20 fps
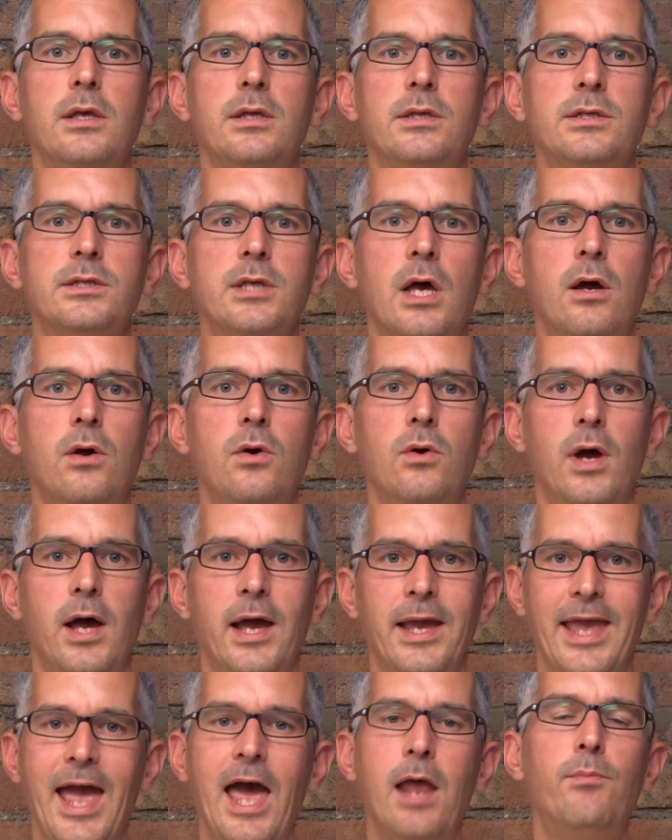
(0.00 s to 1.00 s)
So
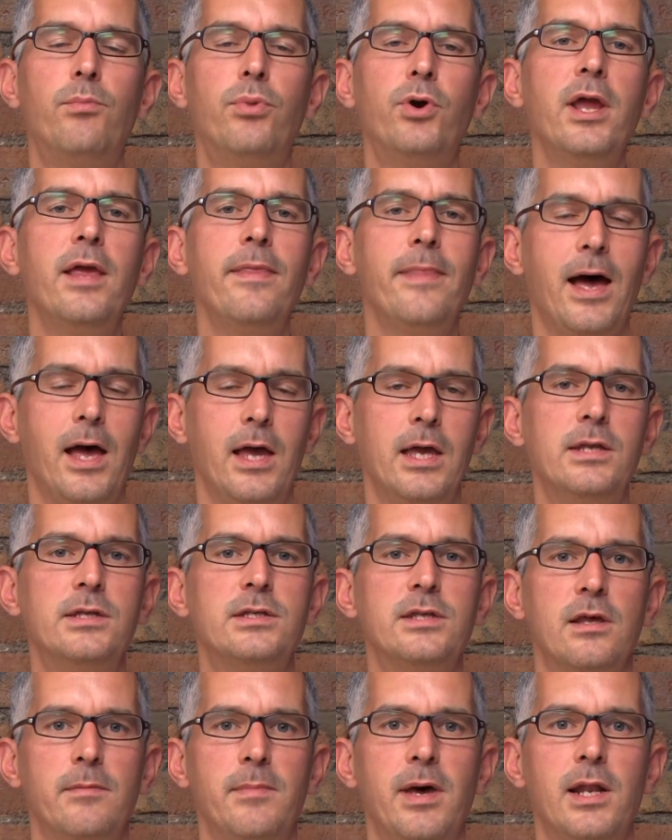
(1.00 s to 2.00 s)
again, bring that
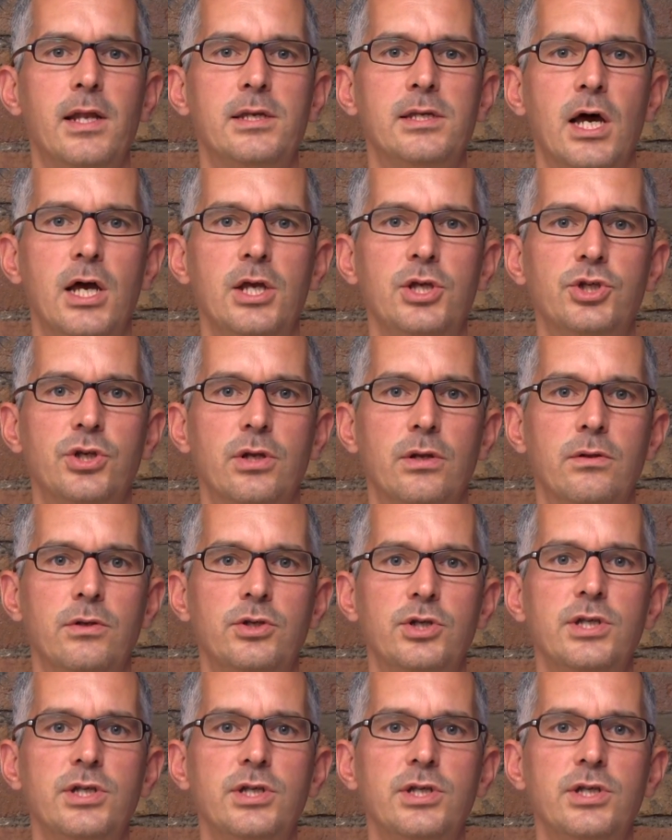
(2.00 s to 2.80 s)
into the meditation.